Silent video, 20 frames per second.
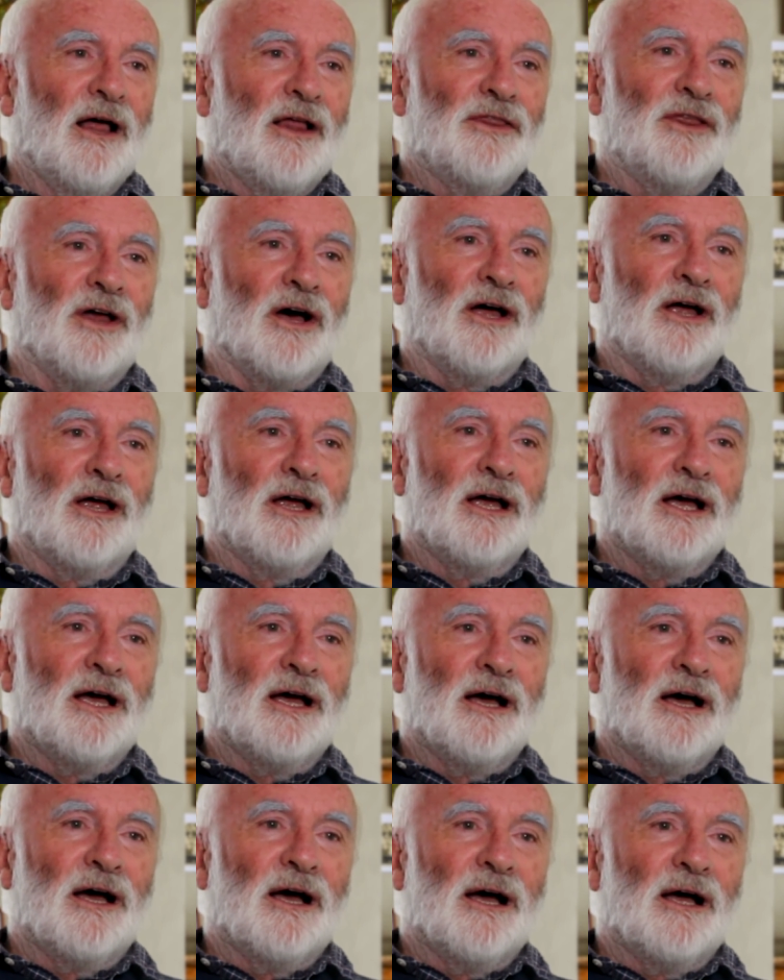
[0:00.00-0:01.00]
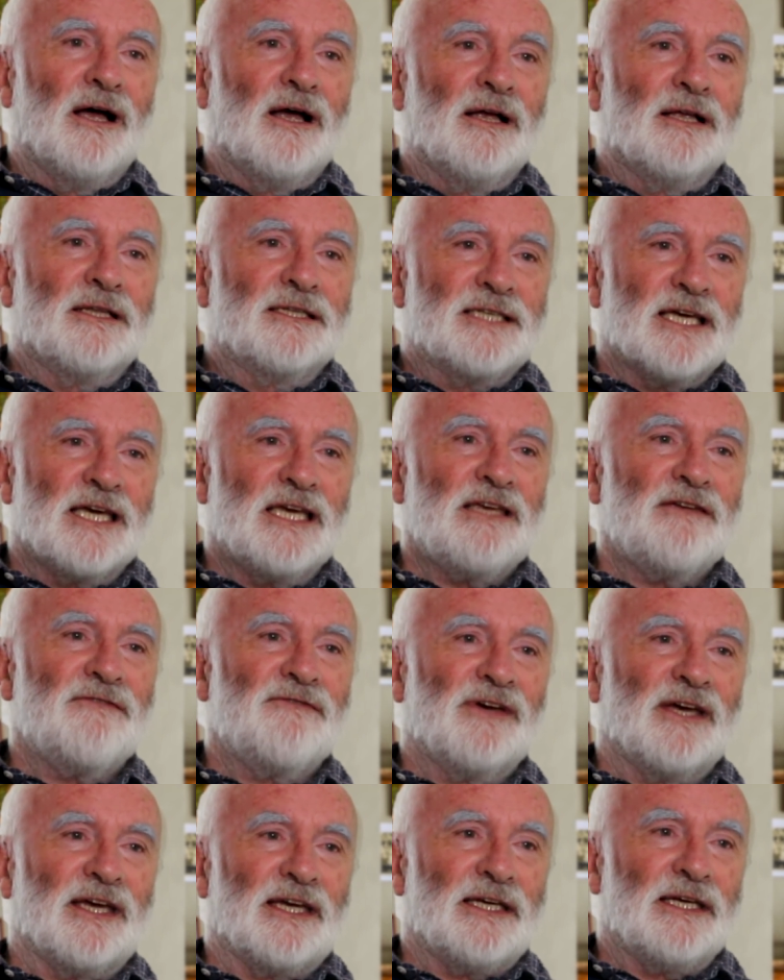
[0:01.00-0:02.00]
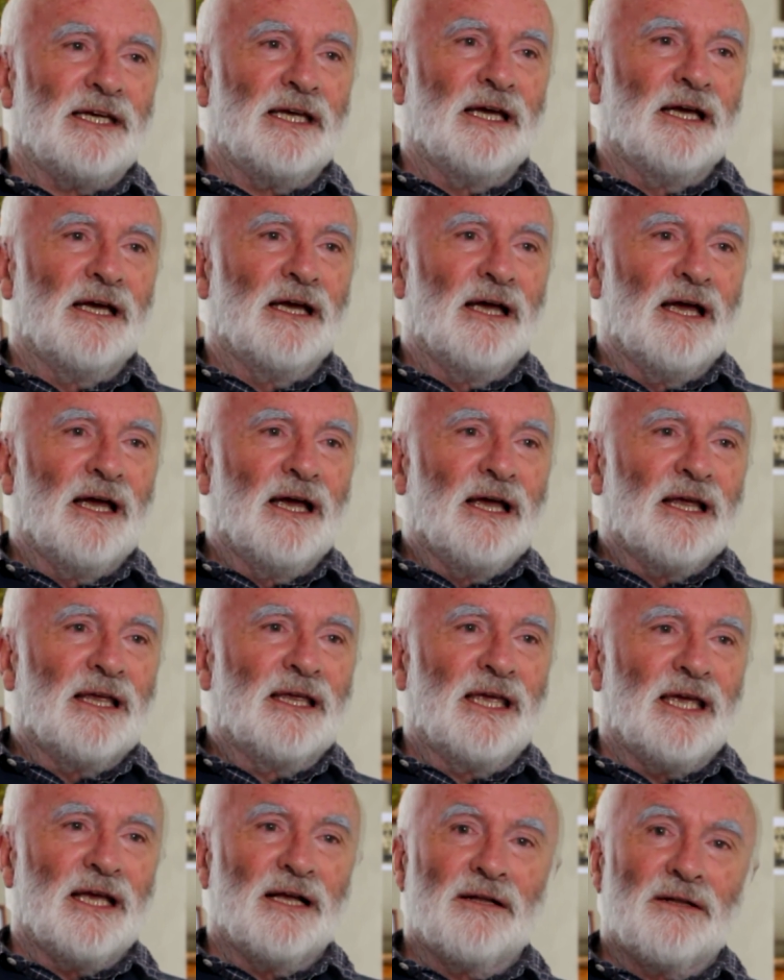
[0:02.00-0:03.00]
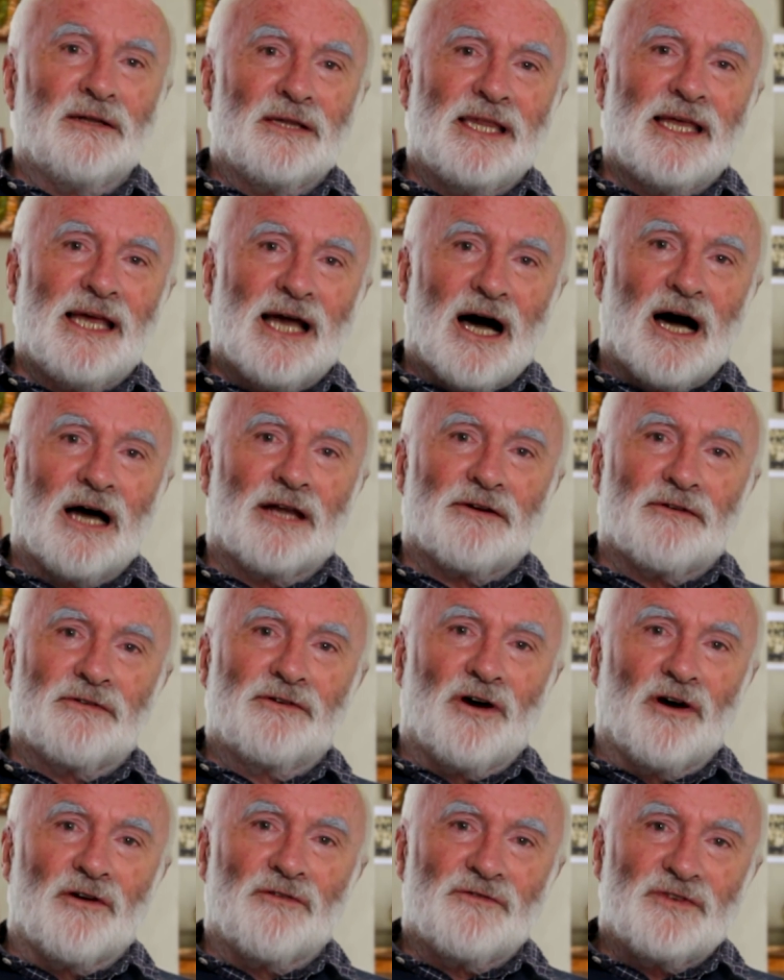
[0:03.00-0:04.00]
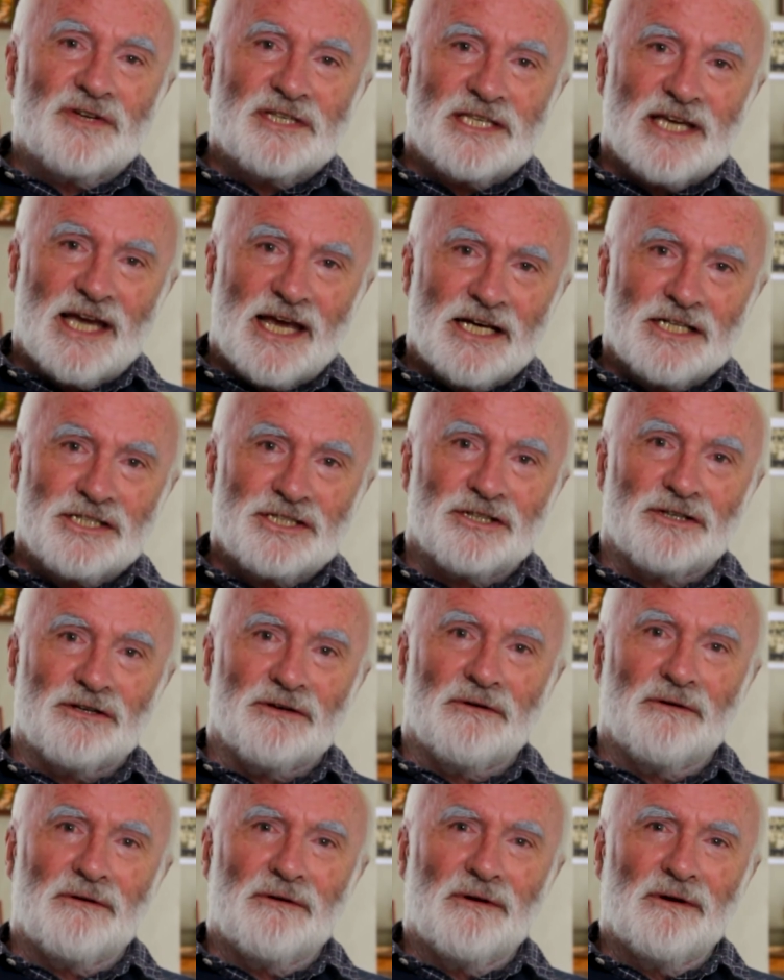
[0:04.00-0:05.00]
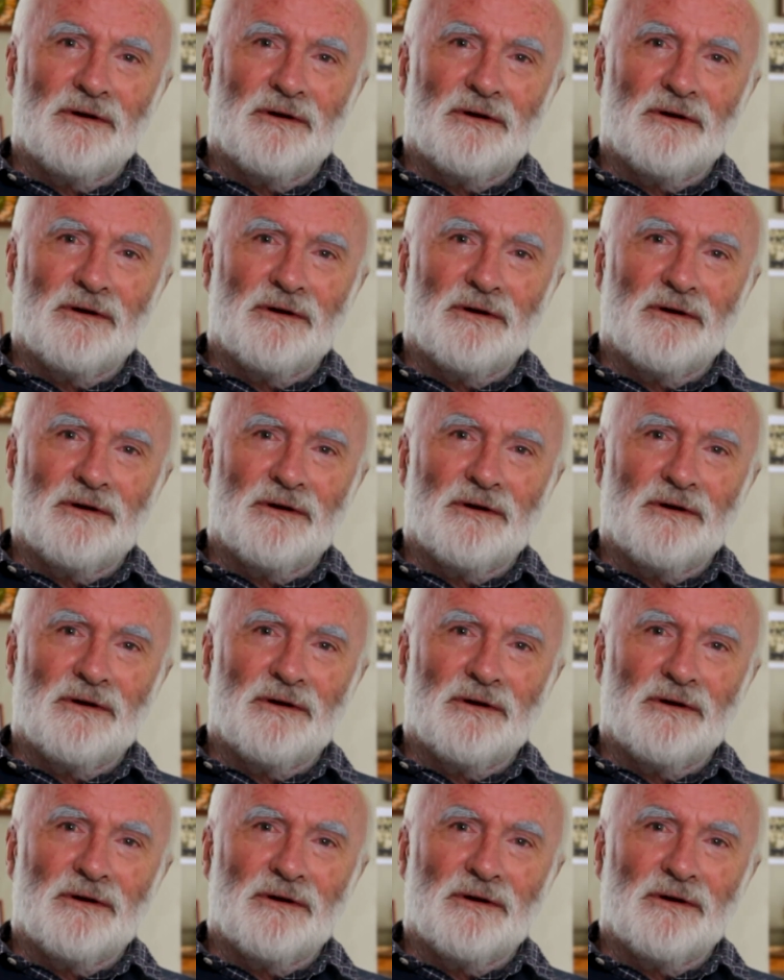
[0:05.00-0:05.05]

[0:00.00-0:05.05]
that TV killed the art of conversation.